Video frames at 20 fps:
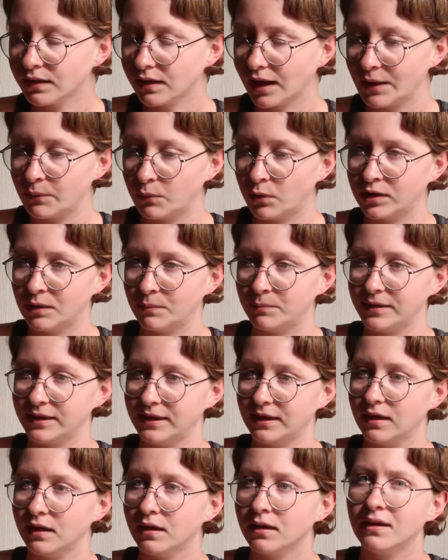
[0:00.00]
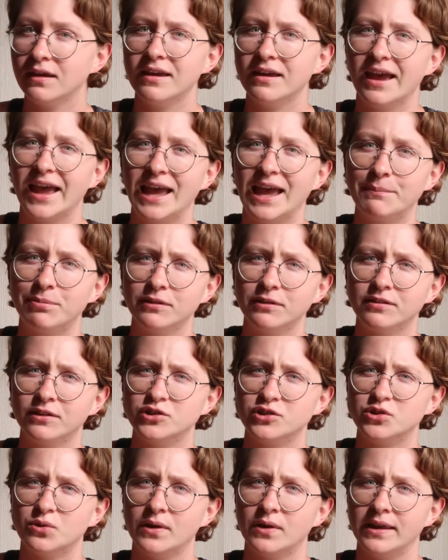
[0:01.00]
I want to be able
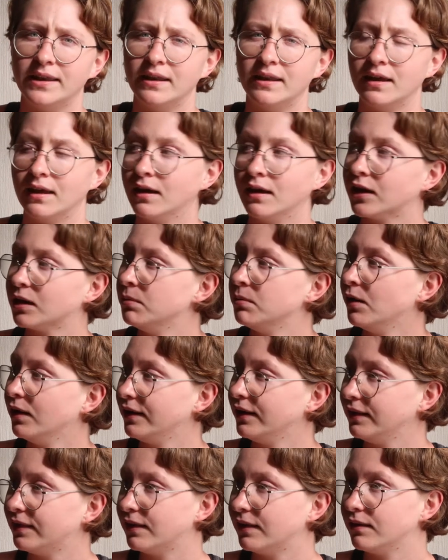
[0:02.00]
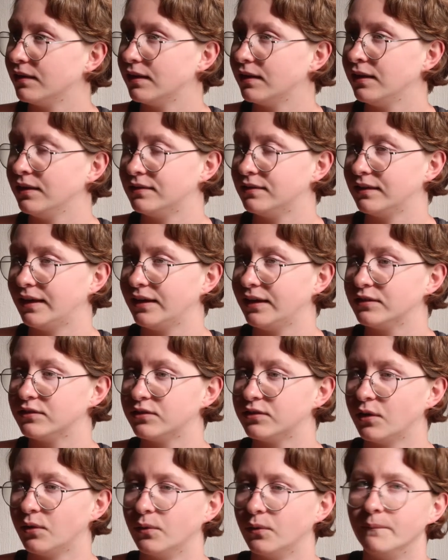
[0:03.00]
to join a community that is like
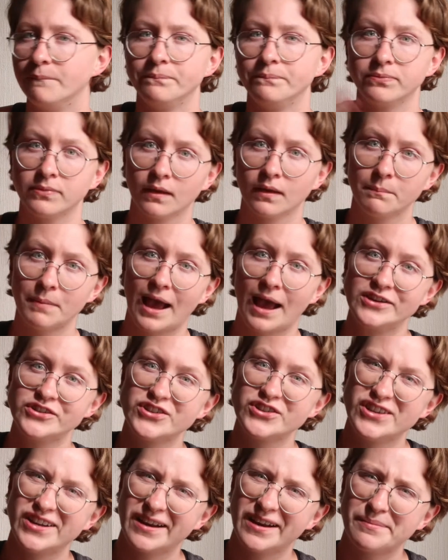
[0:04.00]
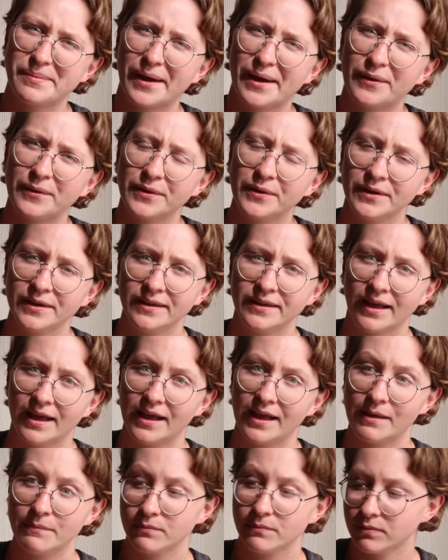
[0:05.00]
so passionate about
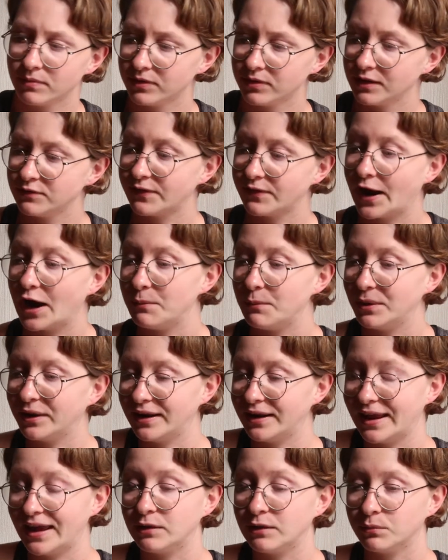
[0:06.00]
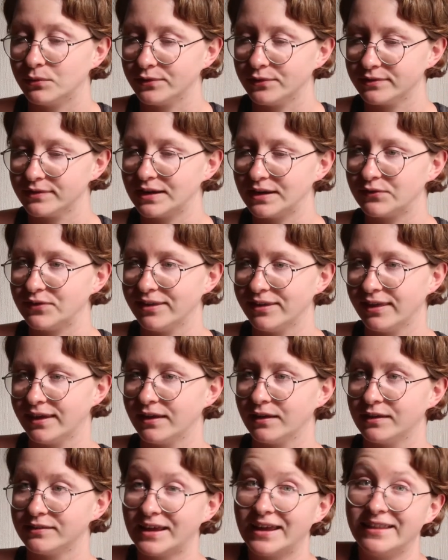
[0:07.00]
the environment and animals and
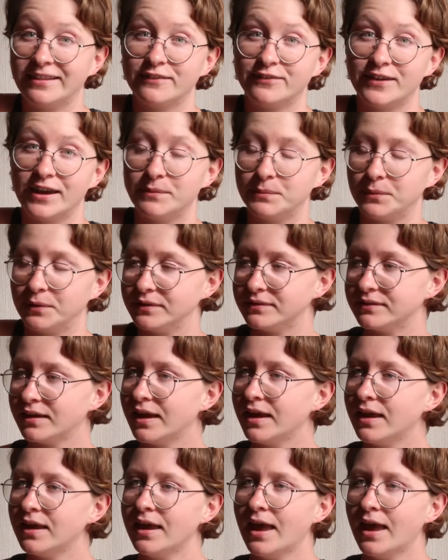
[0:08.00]
everything, because I love animals.